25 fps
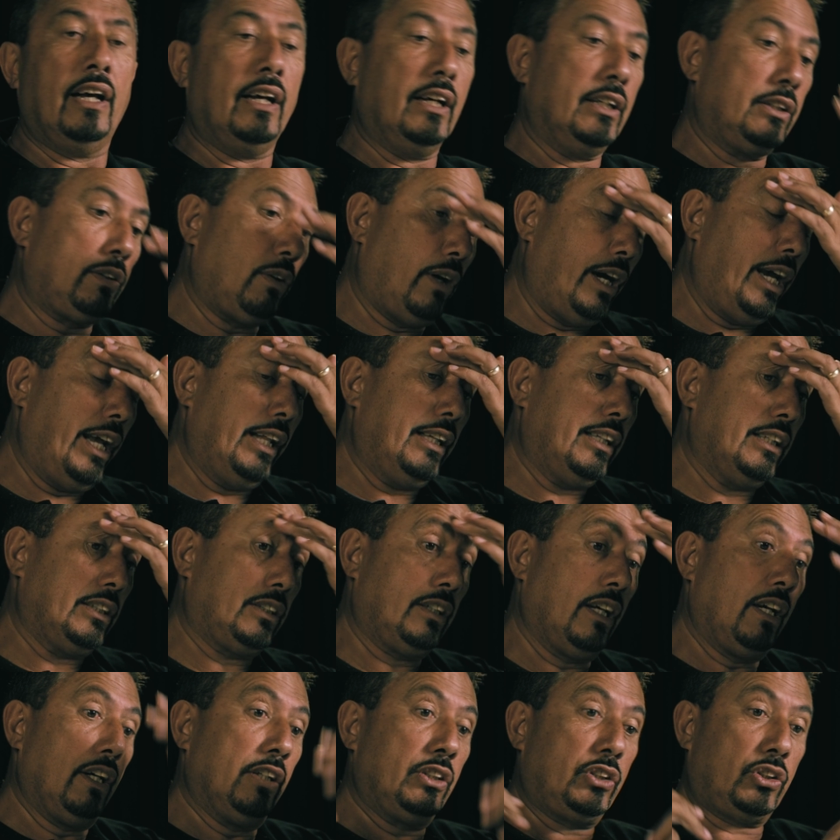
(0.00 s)
So I had
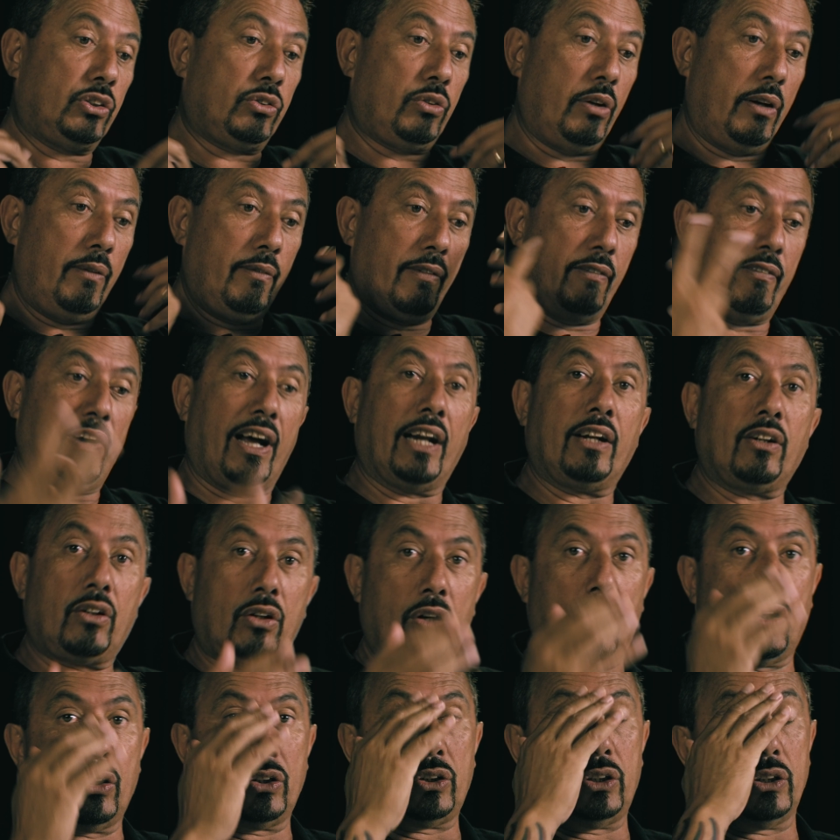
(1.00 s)
this stream of
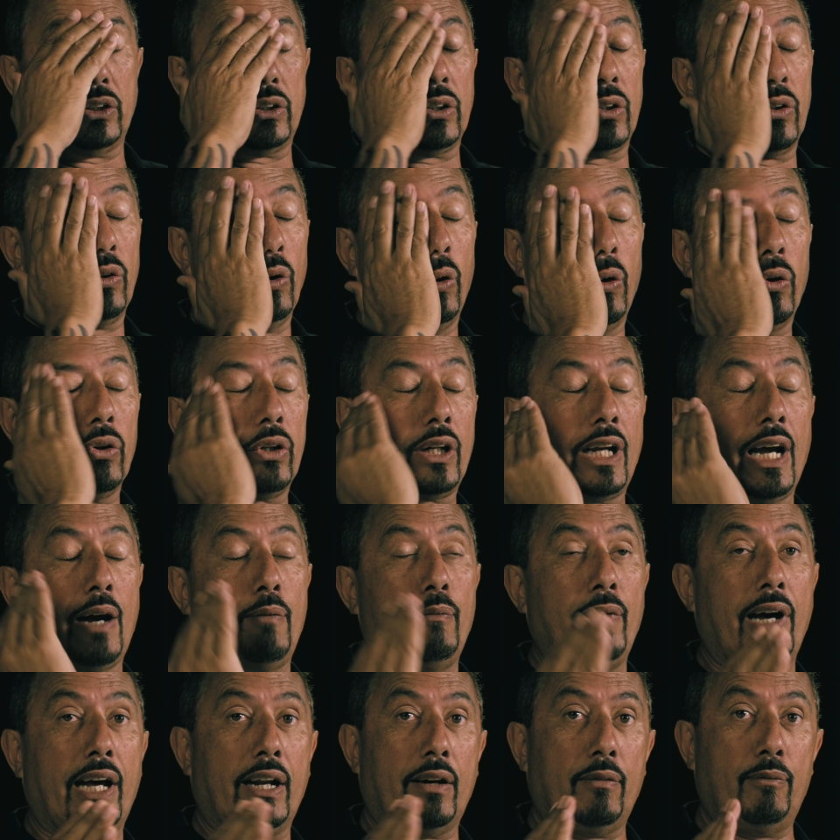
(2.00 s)
unconscious thought
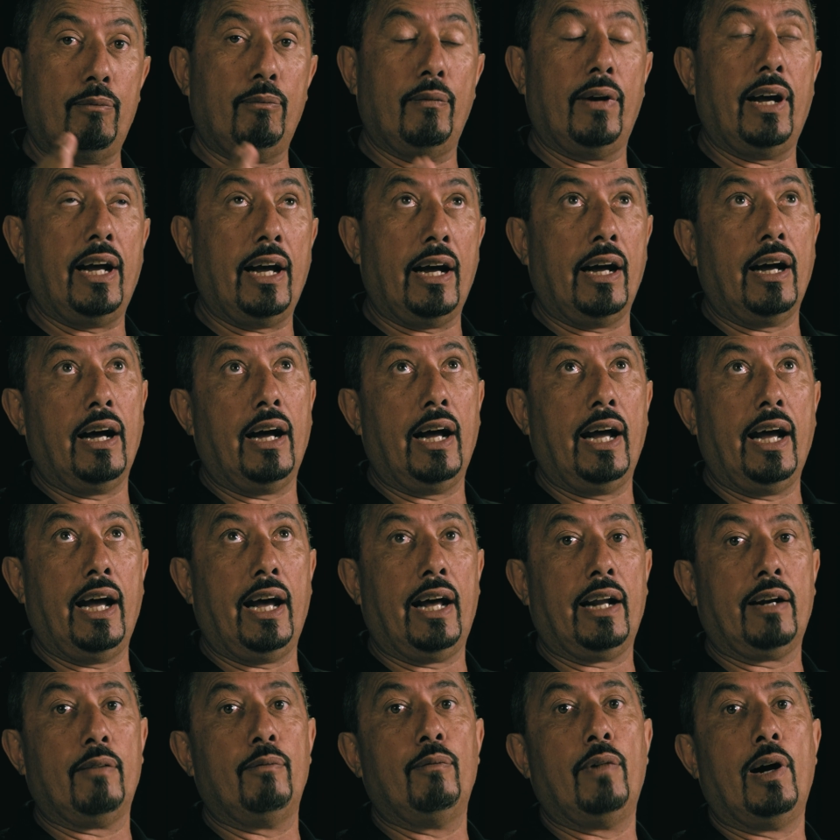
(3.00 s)
come out
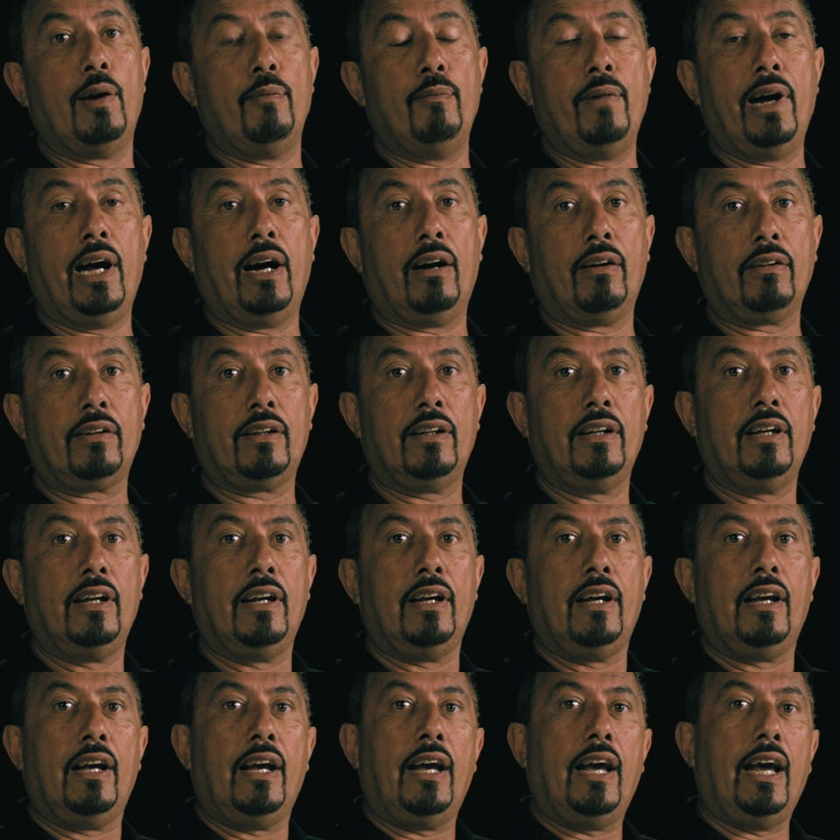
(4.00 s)
of my mouth.
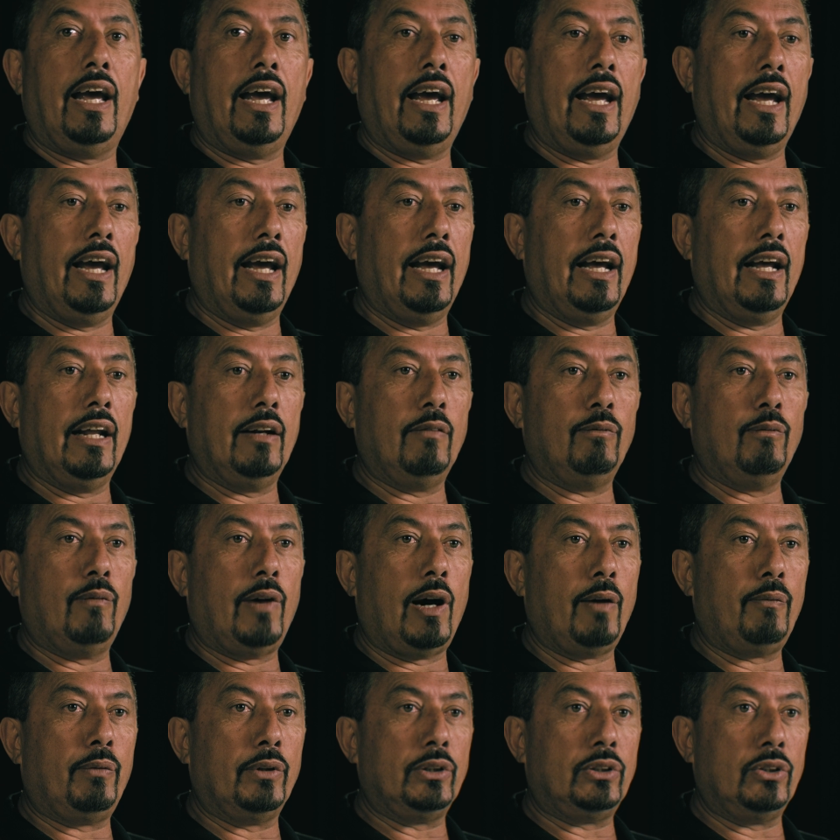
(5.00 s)
And
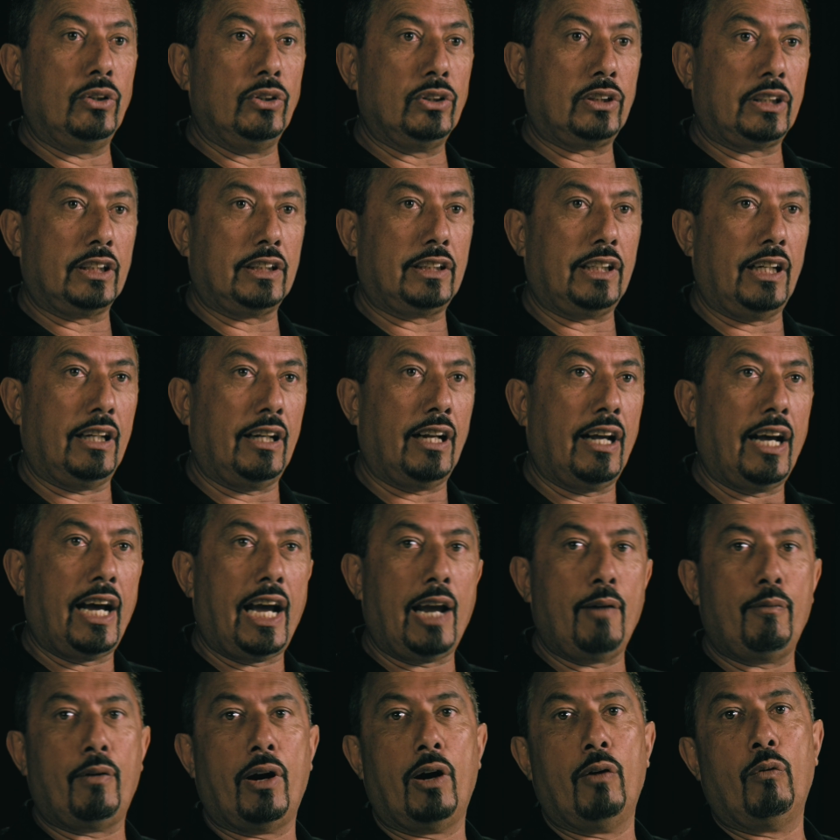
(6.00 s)
my producer said,
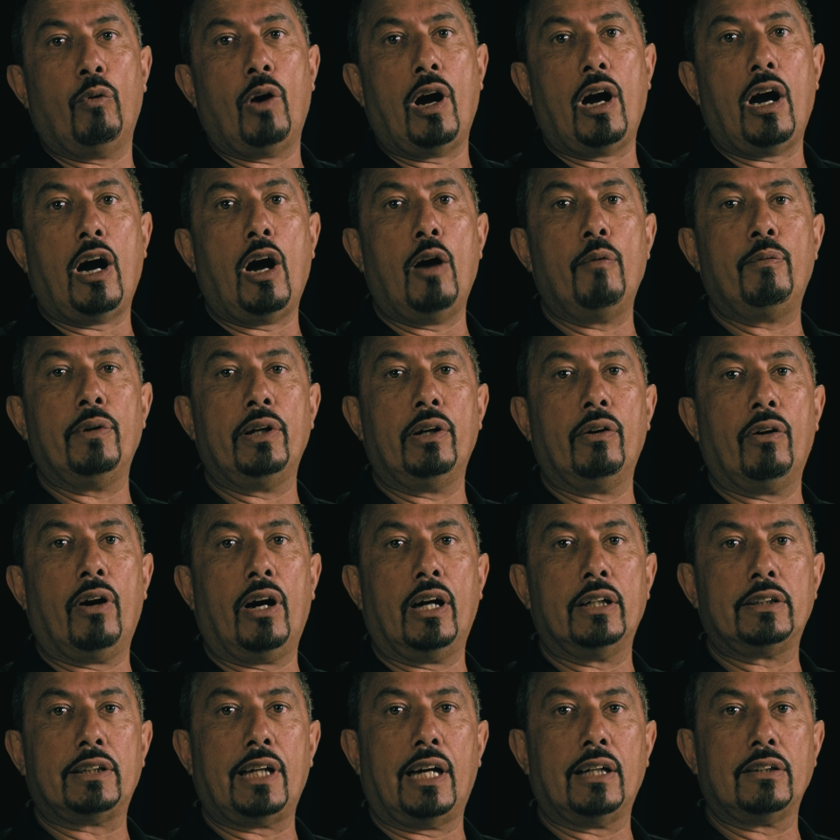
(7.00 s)
hey, bro, open your
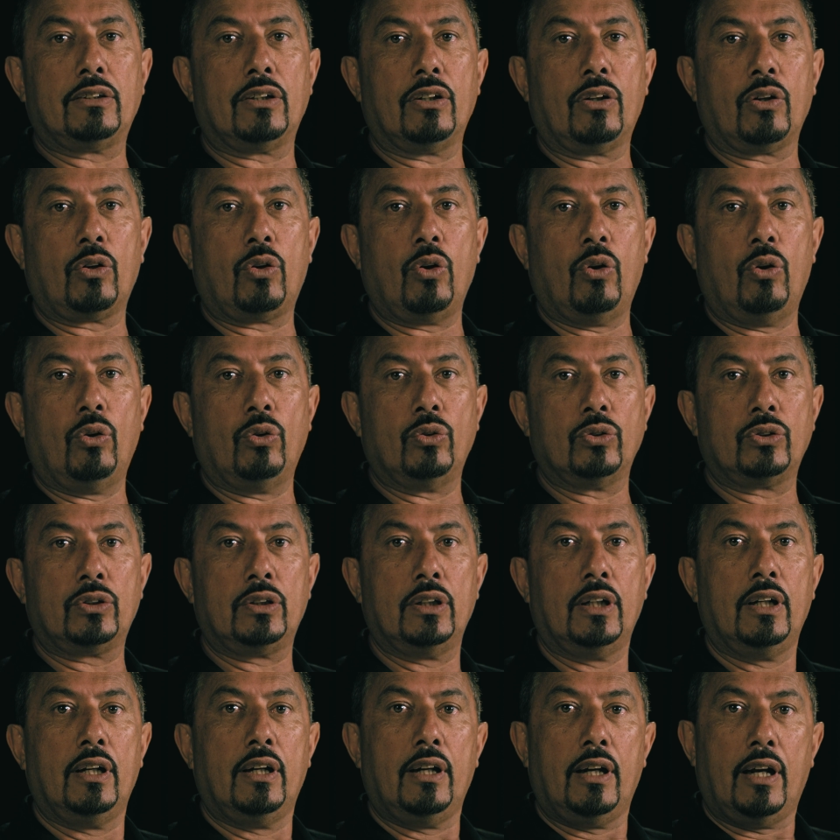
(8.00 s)
eyes, answer the calls.
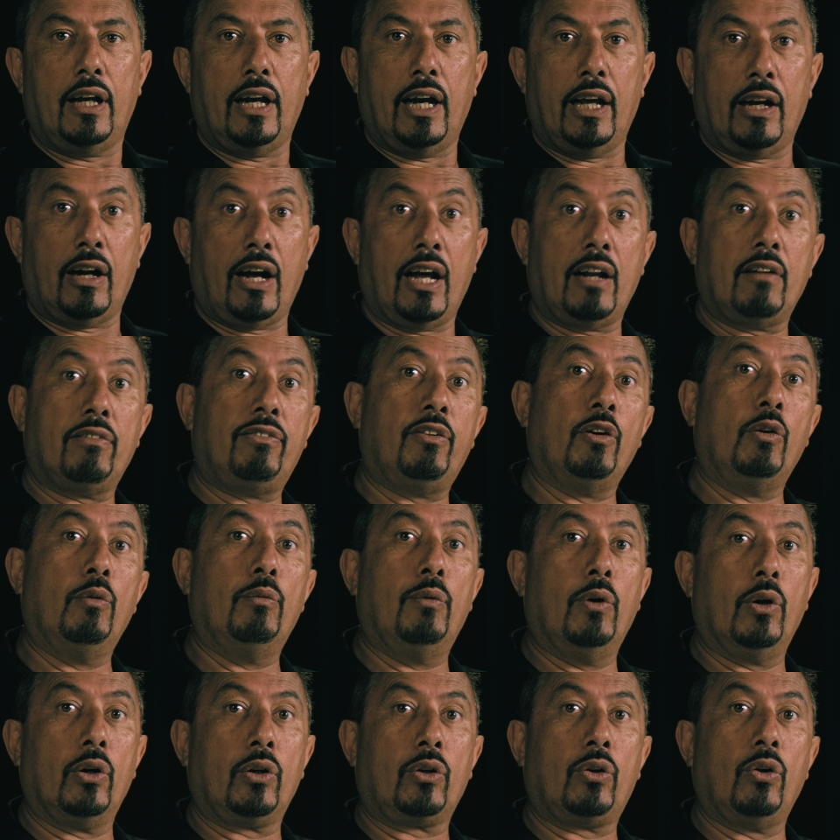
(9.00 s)
And I had a full
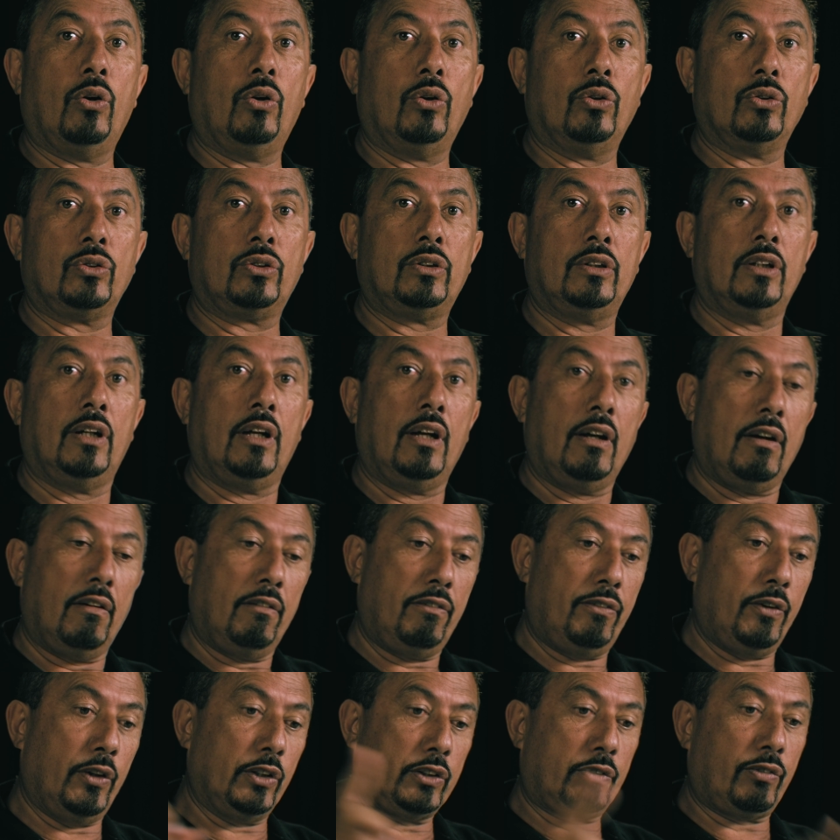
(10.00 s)
board of calls.
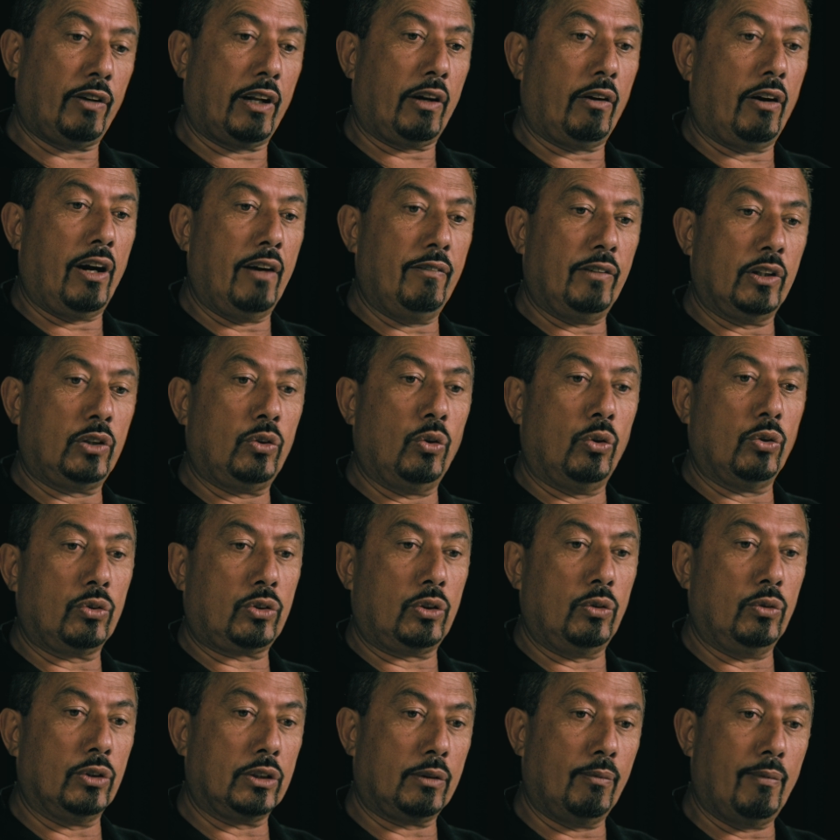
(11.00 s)
First fella I ever talked
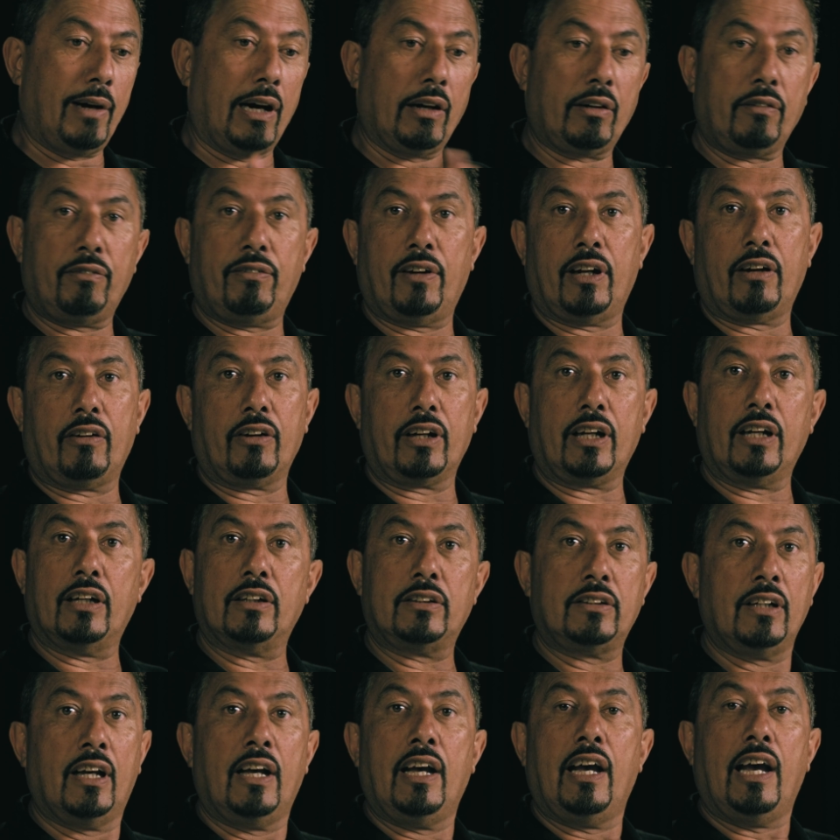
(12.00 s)
to was a Māori fella, I
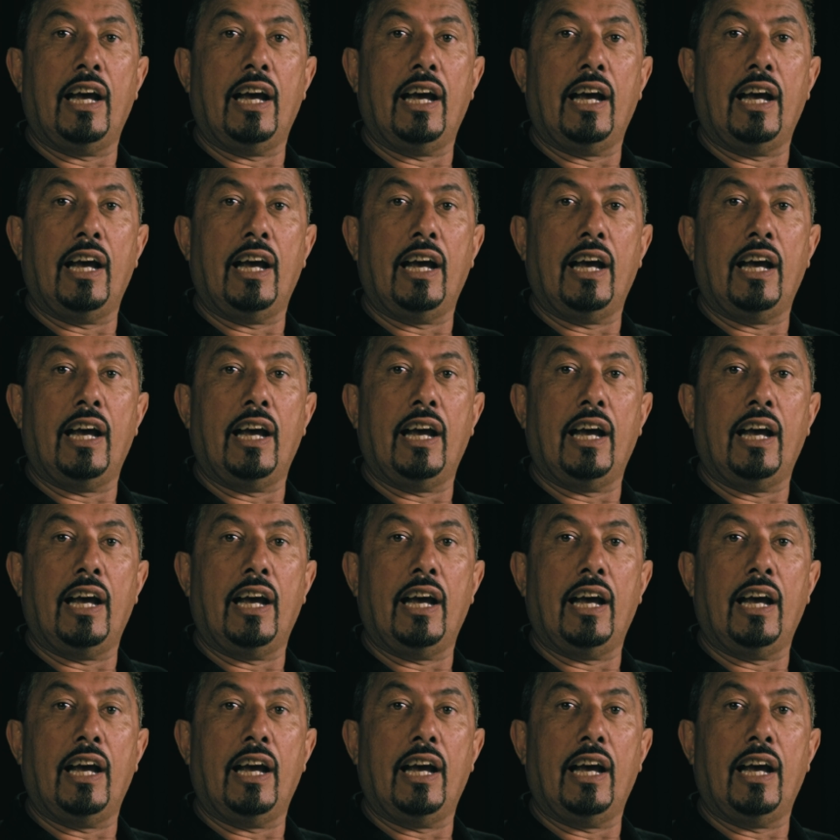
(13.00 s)
guess.